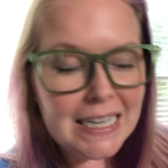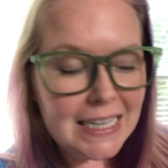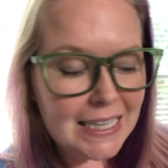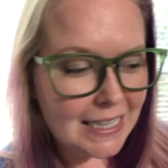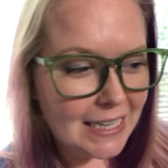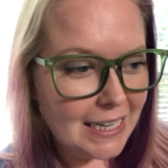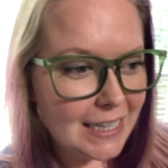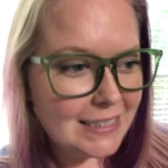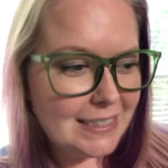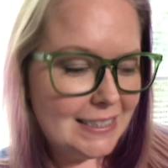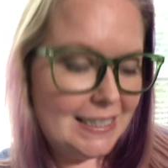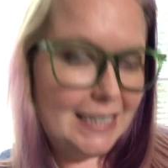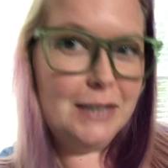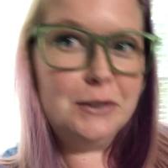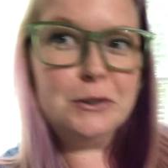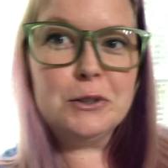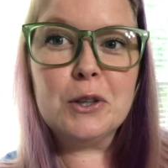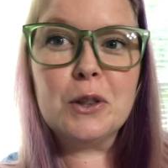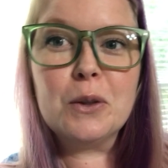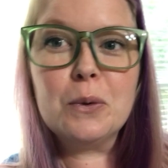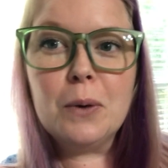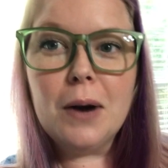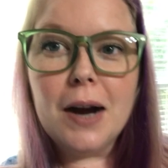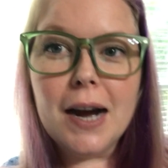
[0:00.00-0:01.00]
It got down
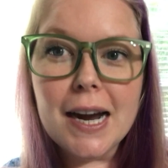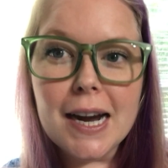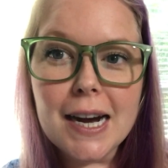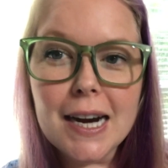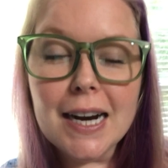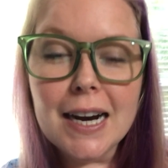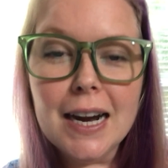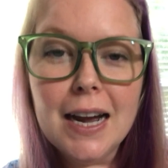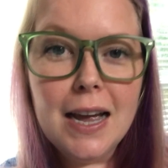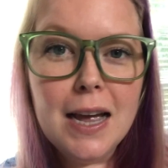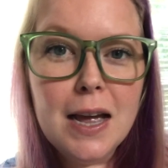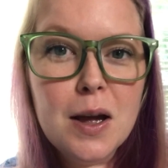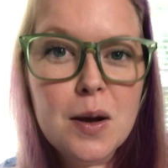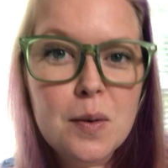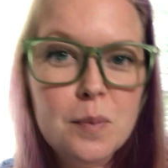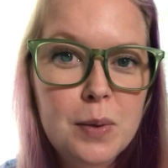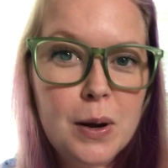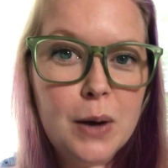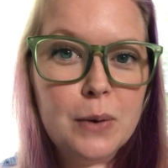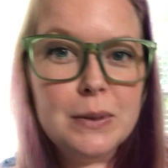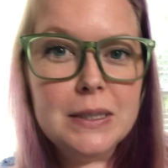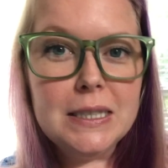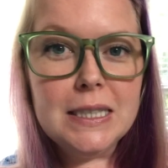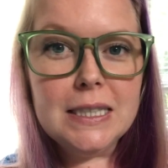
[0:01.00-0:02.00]
to the wire,
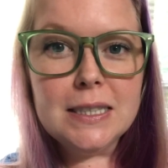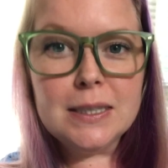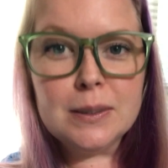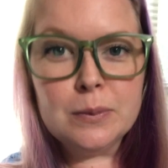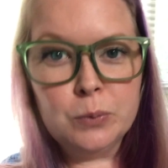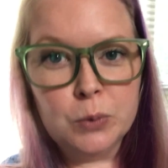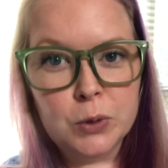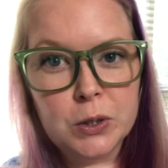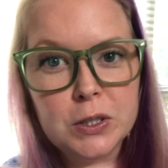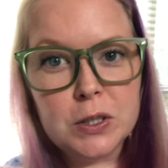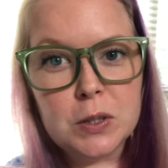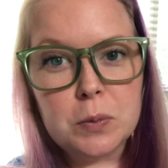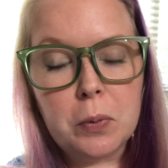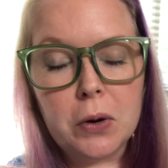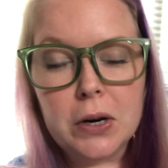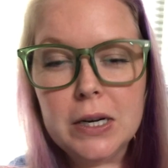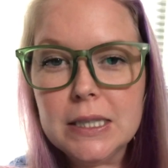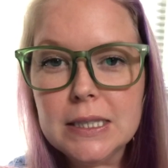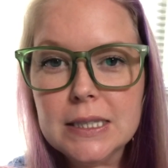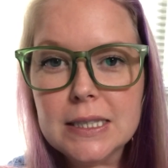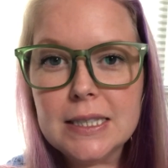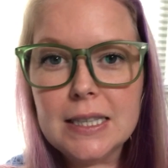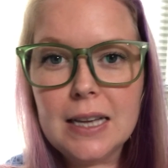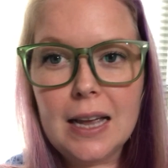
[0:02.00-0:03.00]
but we did some word
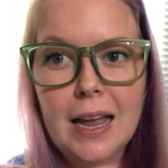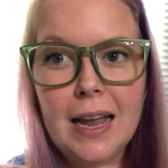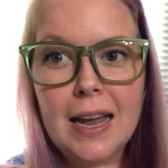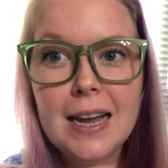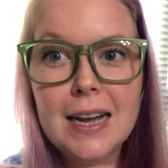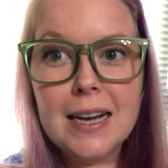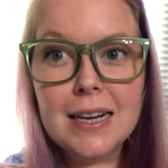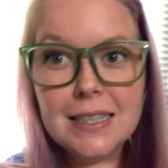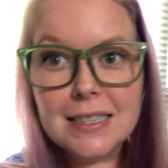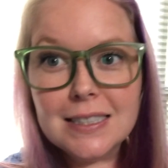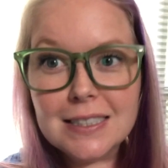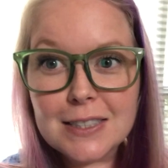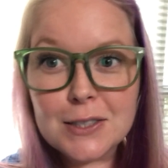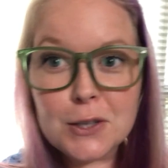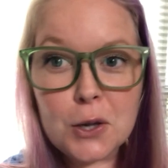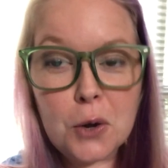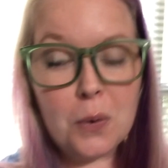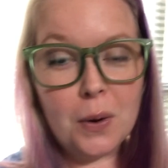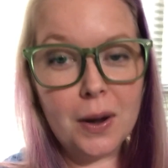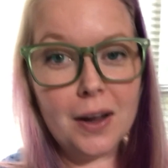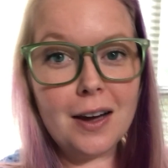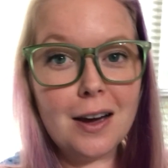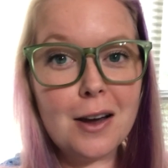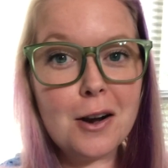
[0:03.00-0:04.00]
sprints and
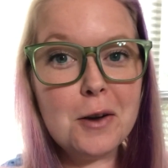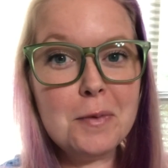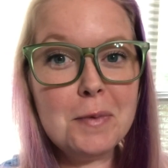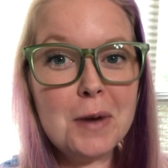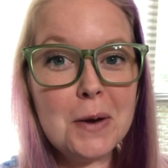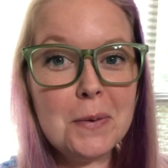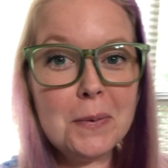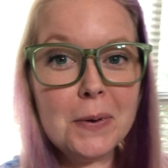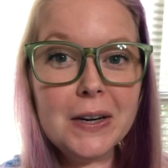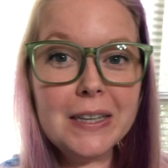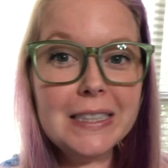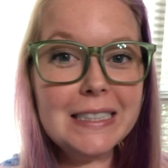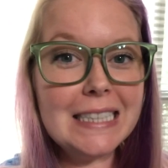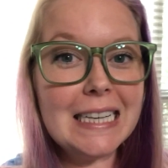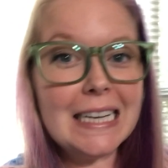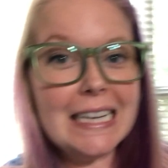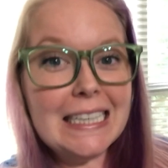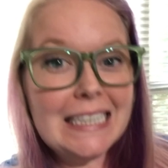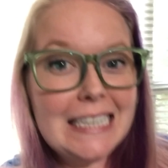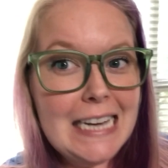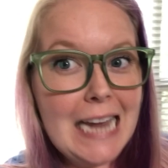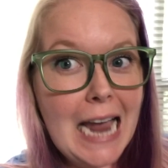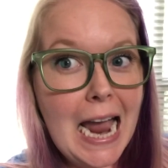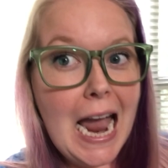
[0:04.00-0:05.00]
so I got all my words
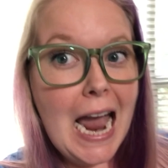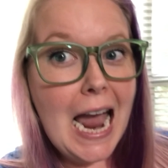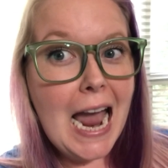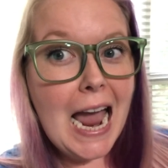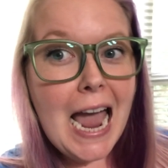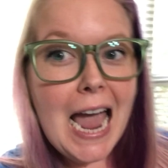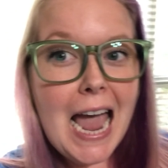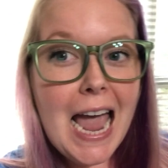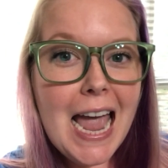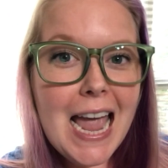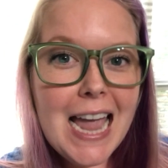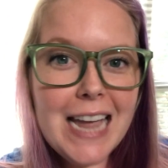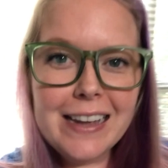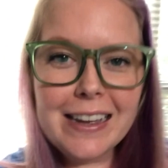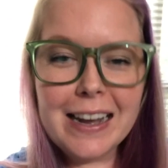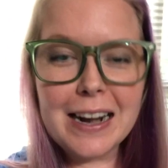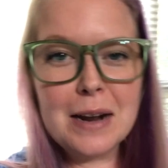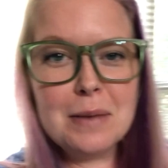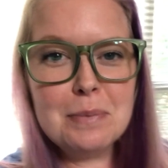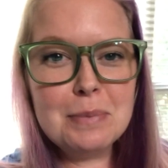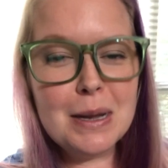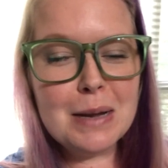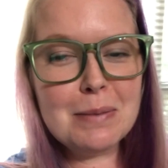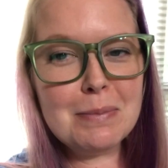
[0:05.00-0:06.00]
in, yay!
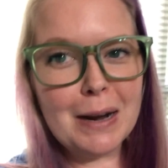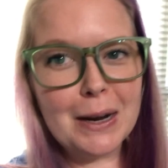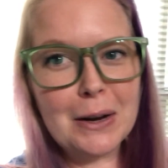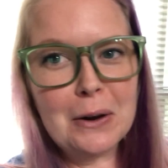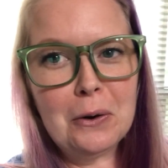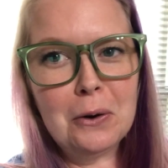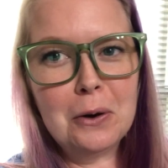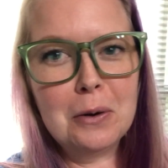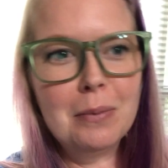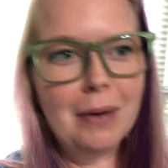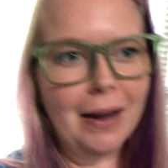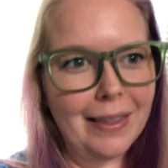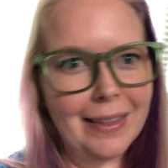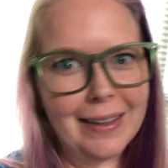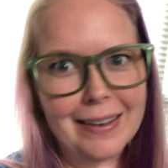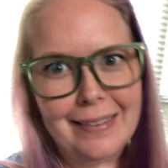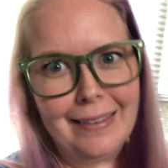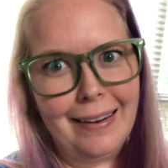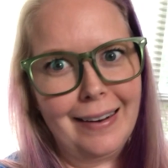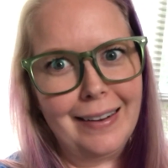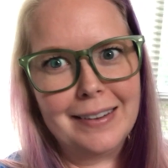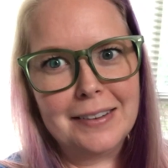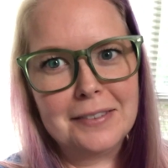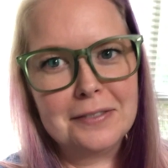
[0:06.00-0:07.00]
And I beat my goal by like
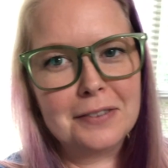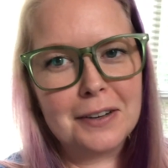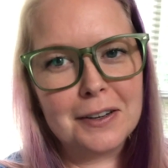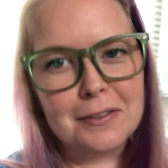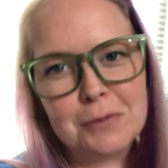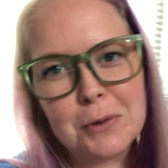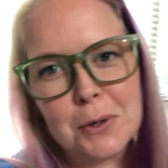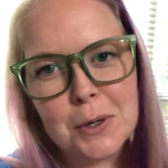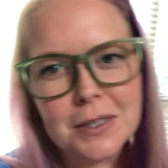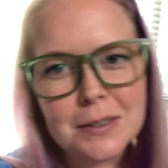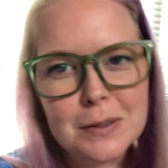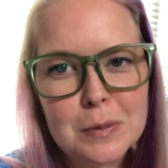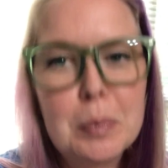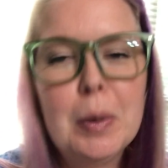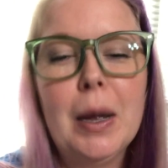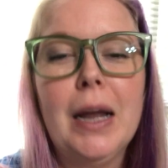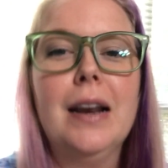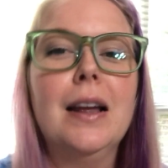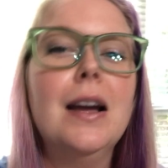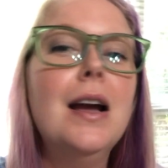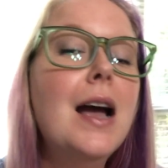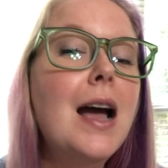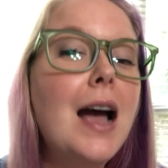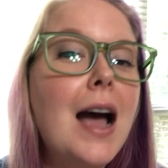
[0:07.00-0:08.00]
95 words,
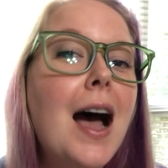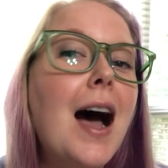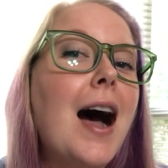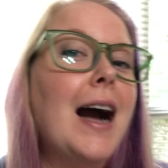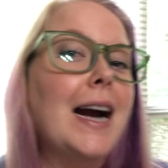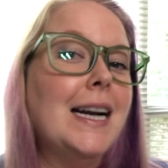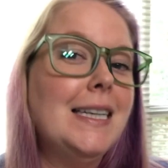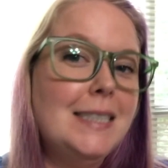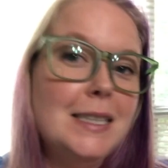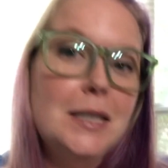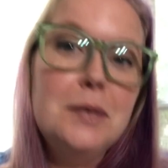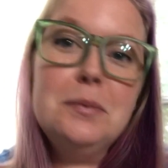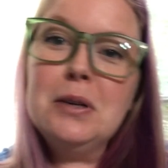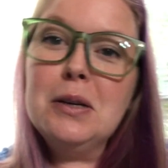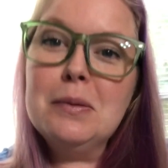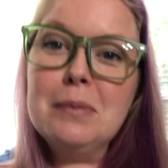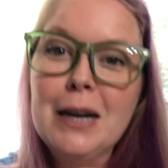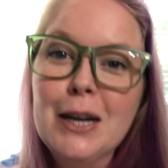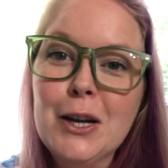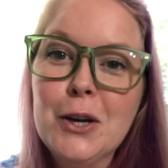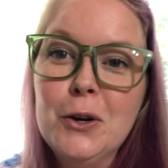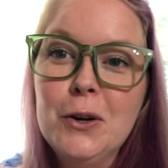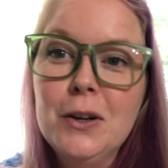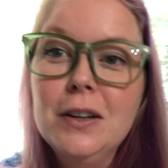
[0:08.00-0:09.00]
but I did beat
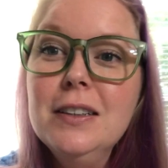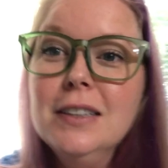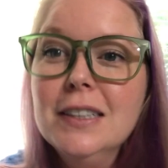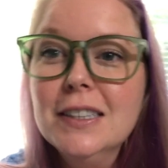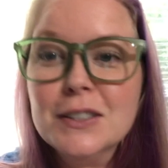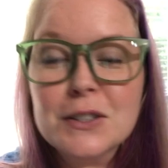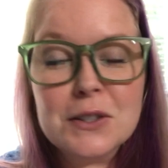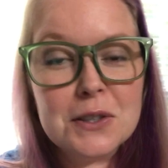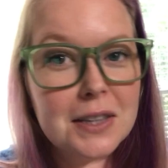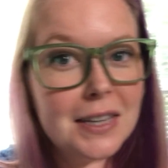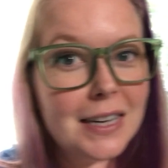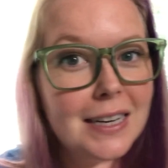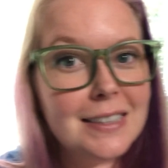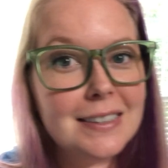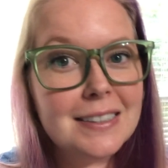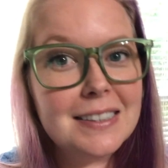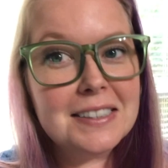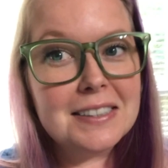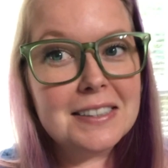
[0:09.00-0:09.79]
my goal, so that is